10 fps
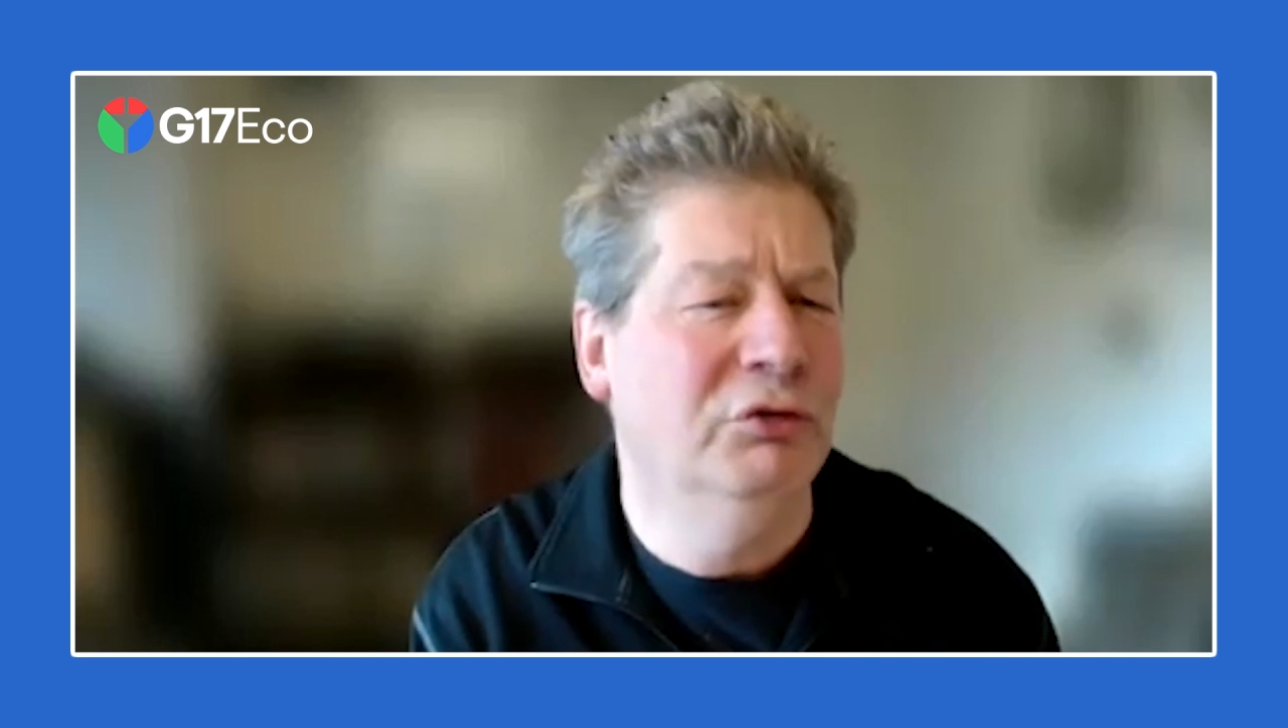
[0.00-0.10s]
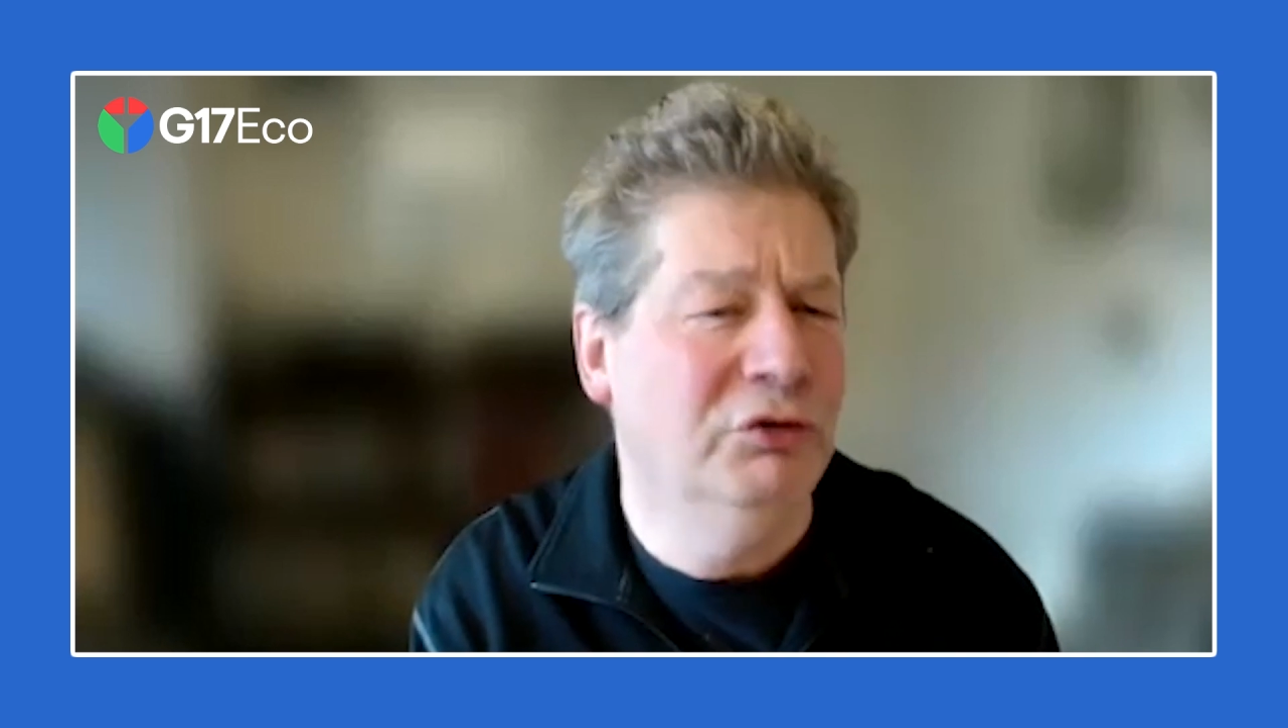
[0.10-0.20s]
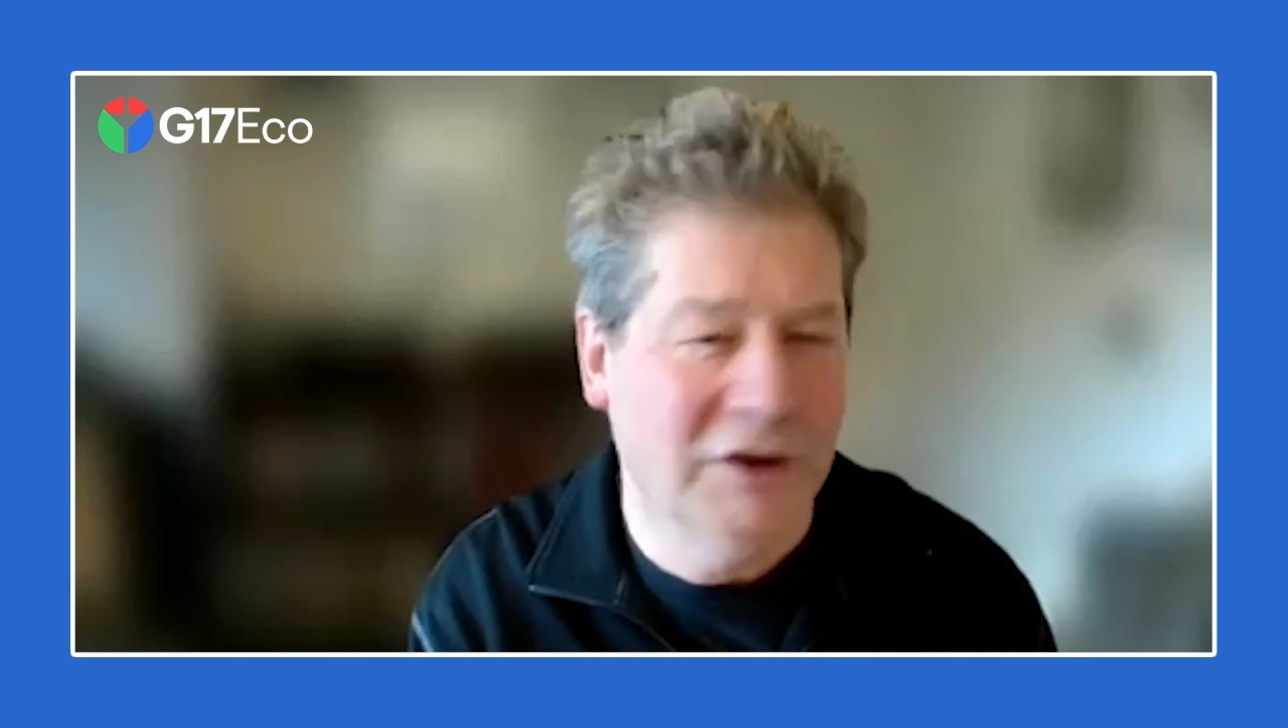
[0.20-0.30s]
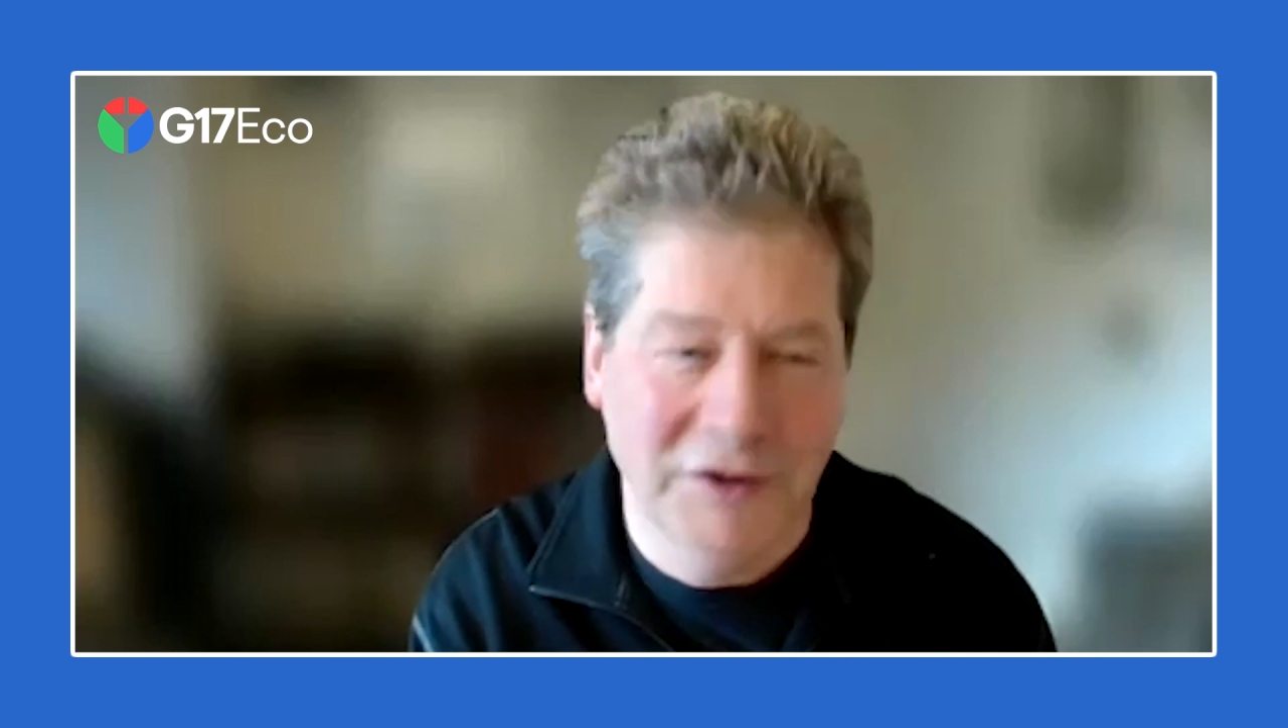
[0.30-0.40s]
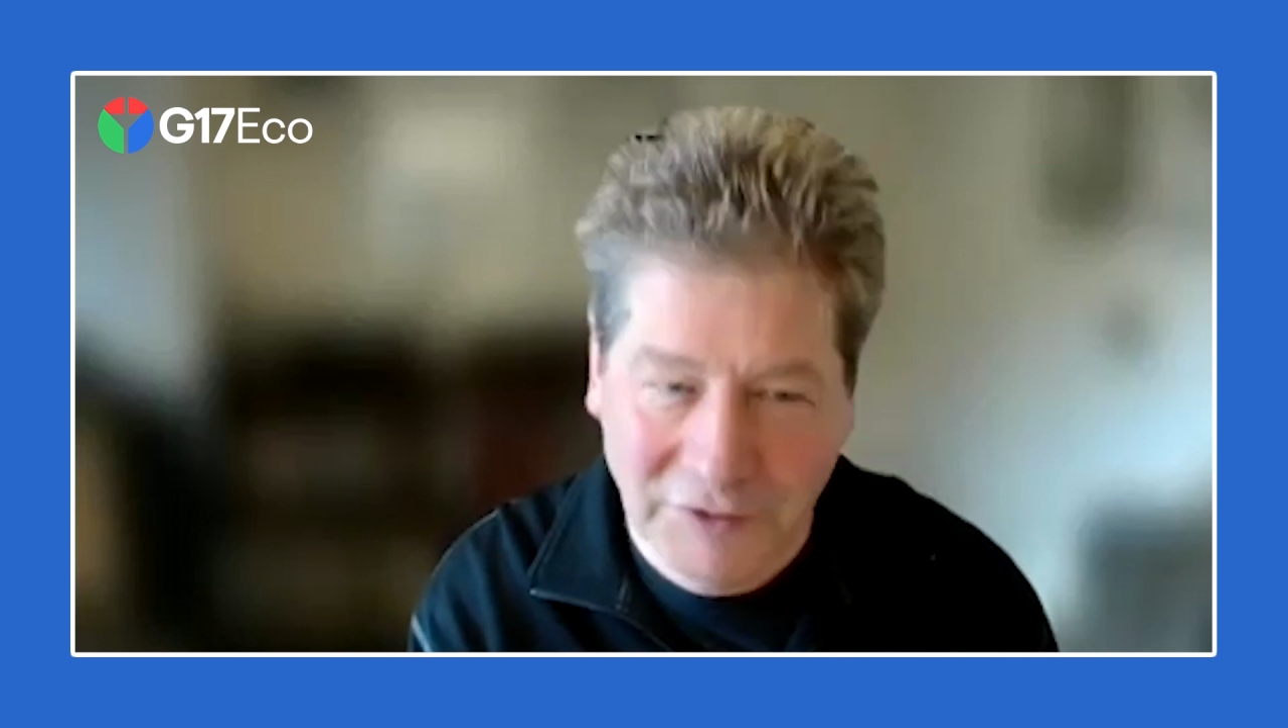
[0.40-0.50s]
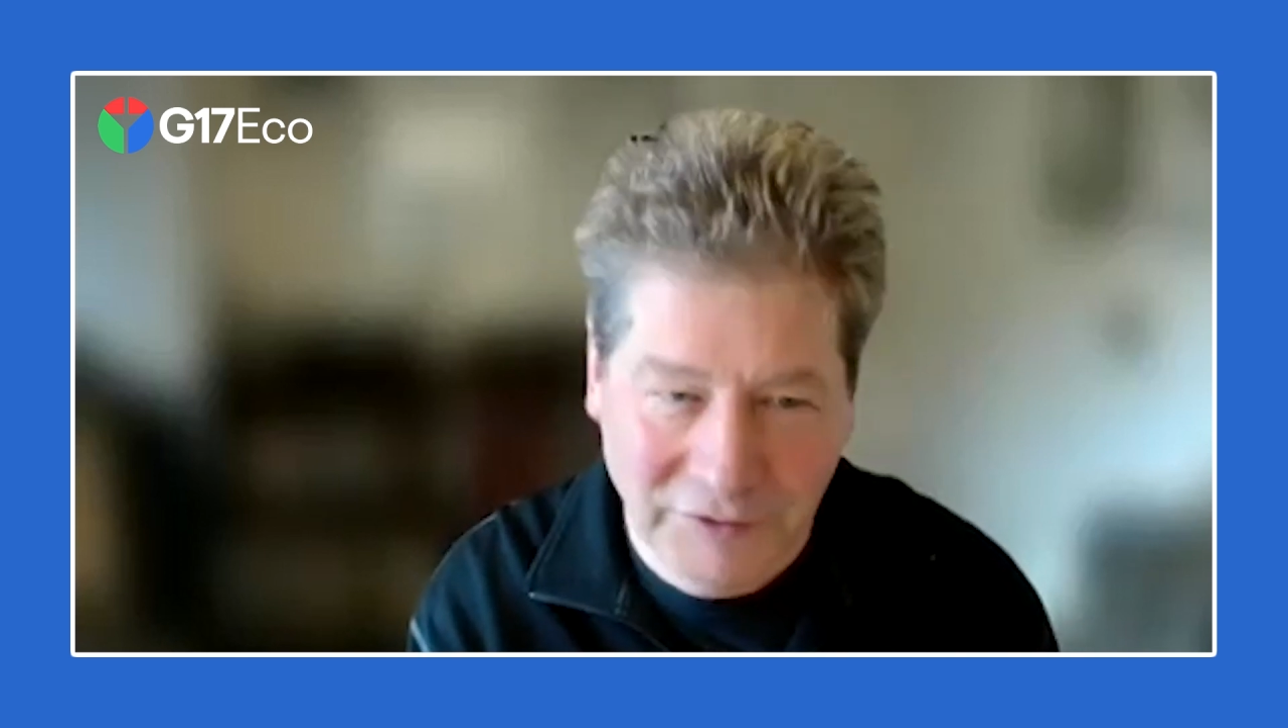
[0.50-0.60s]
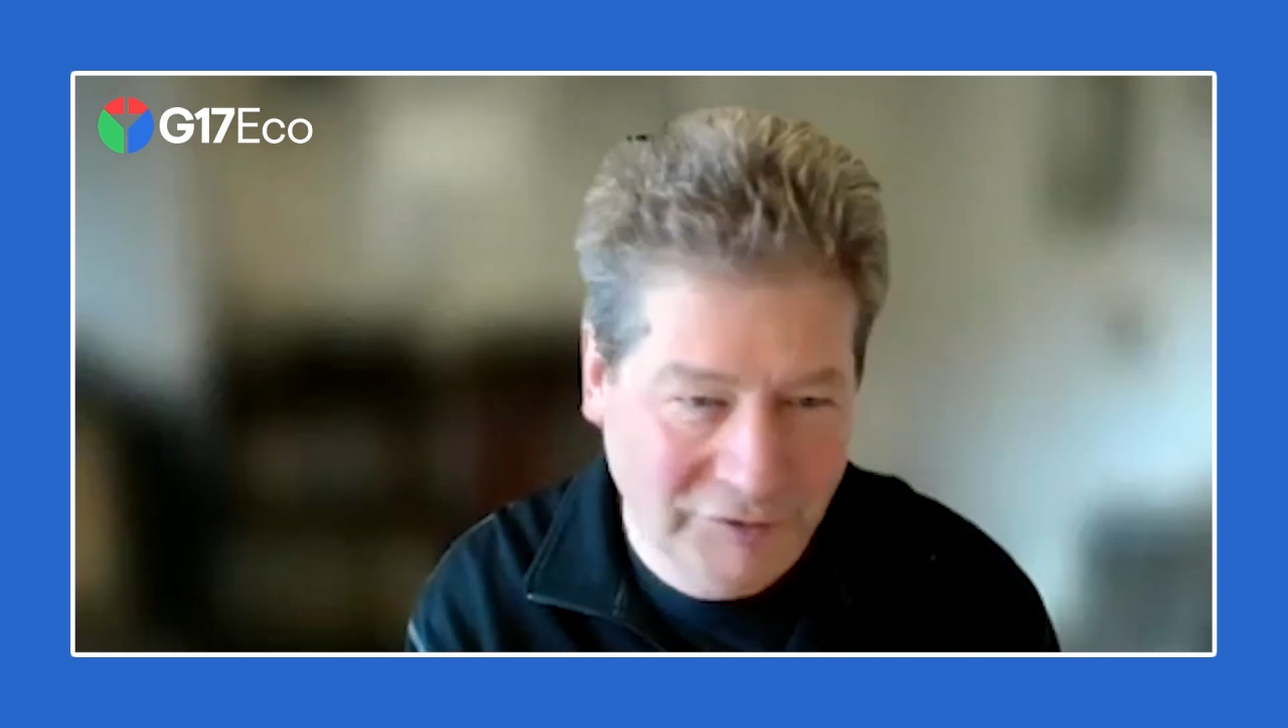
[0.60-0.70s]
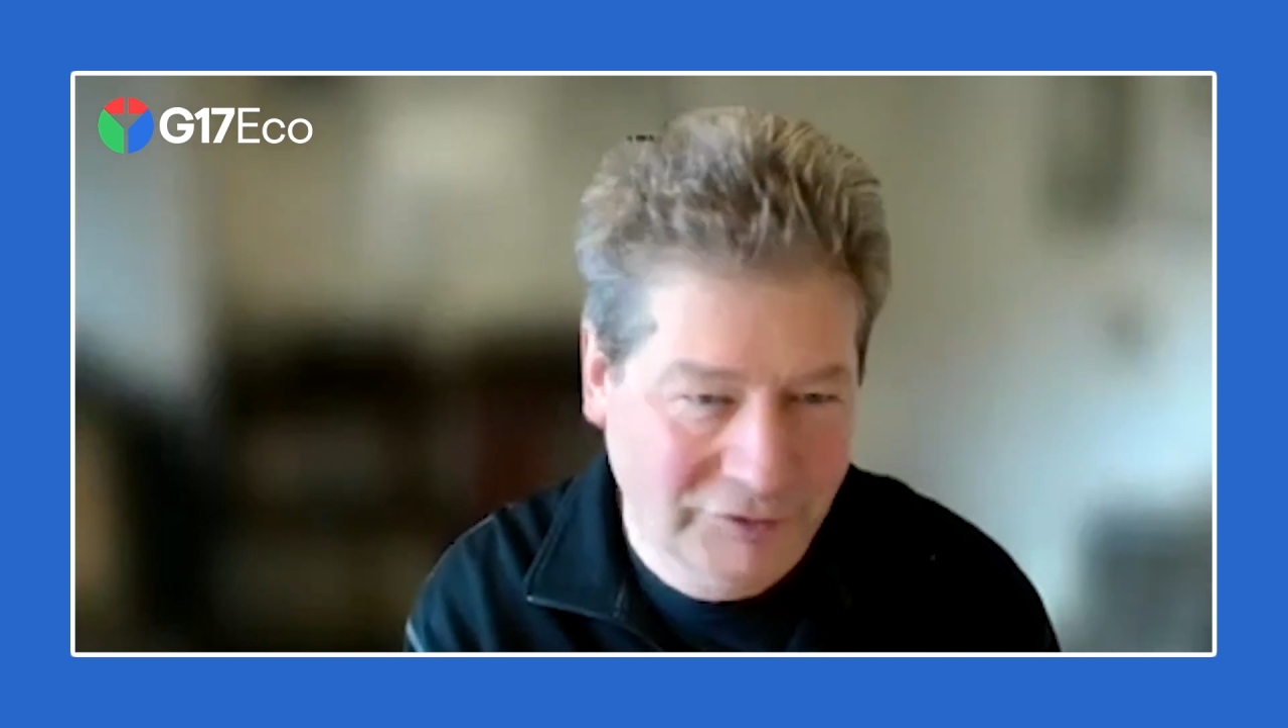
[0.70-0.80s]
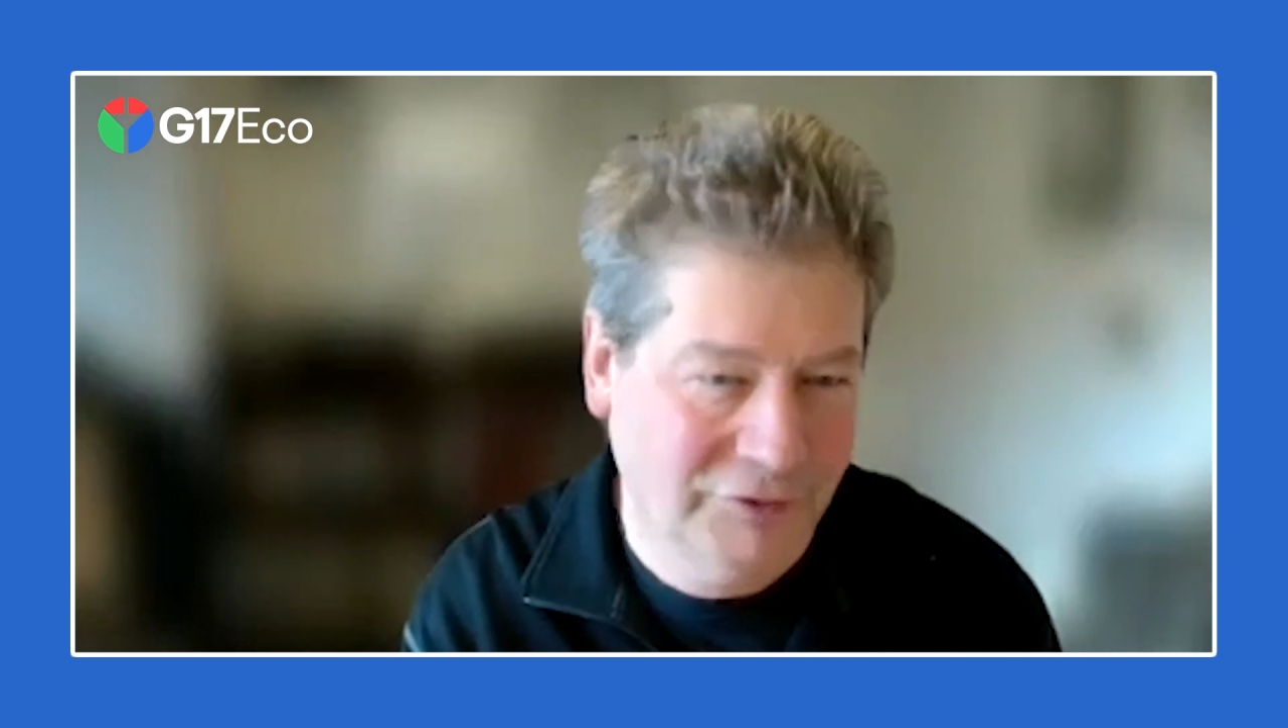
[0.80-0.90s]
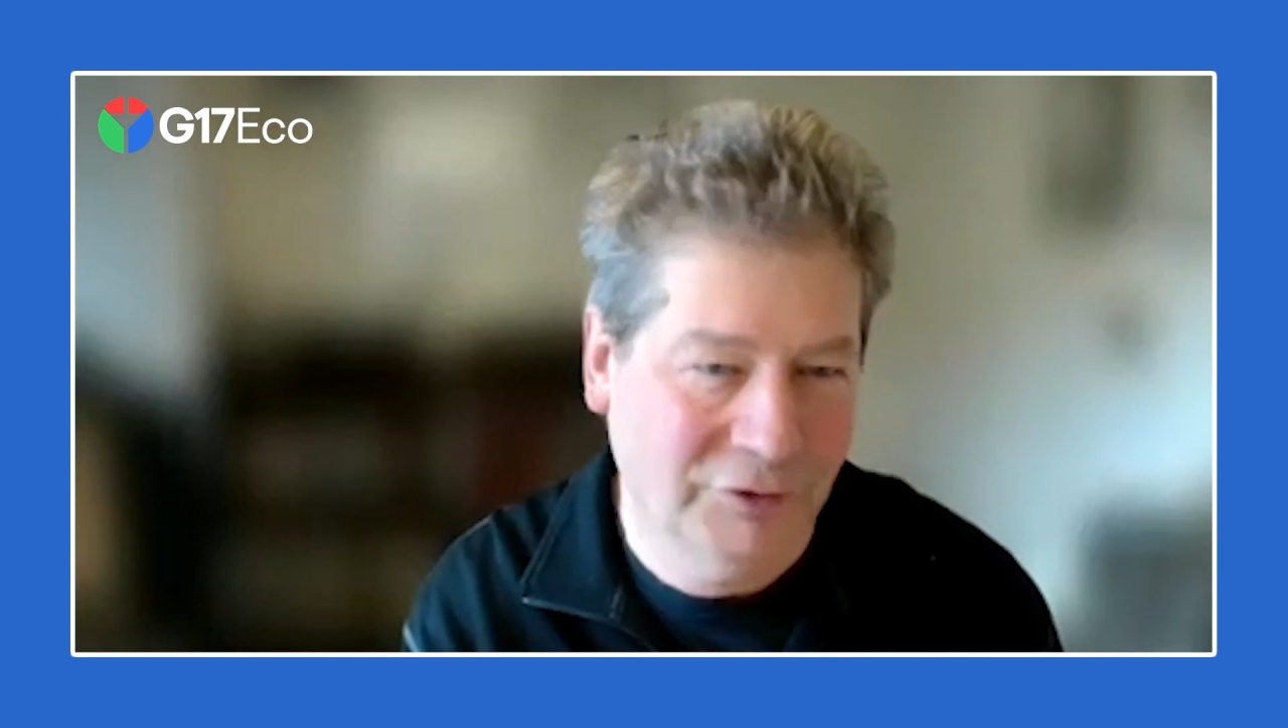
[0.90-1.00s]

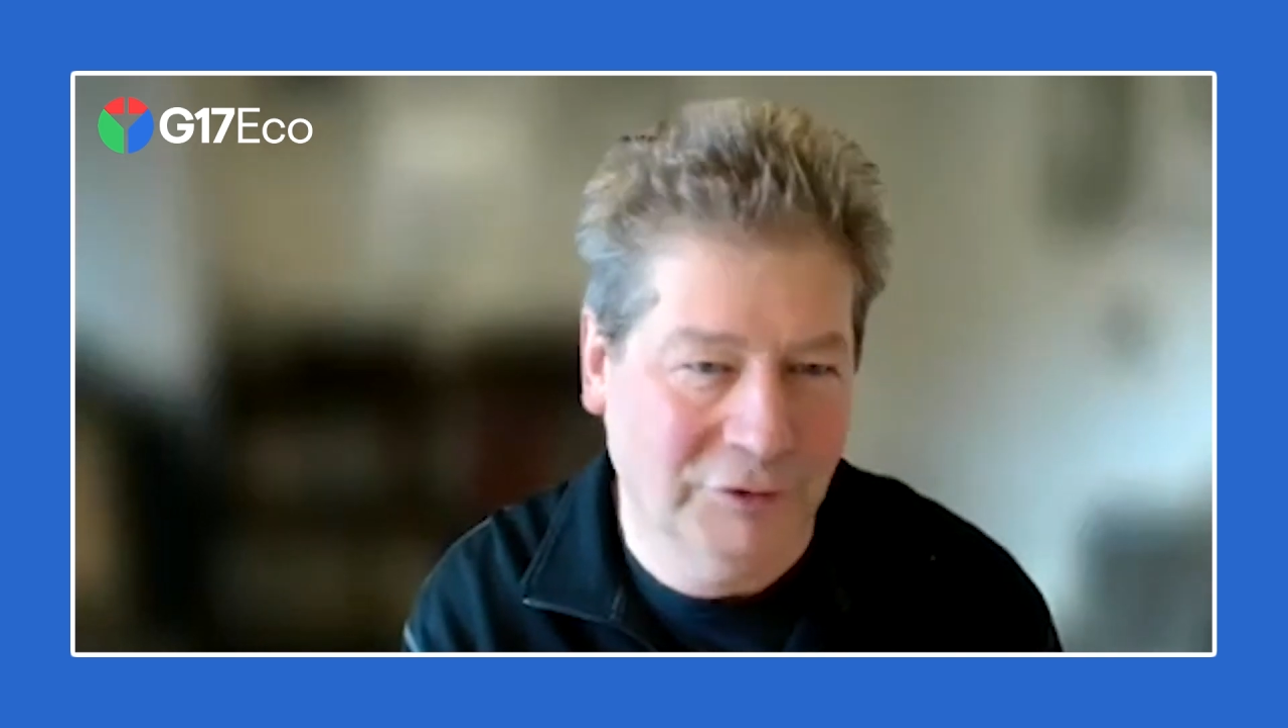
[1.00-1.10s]
years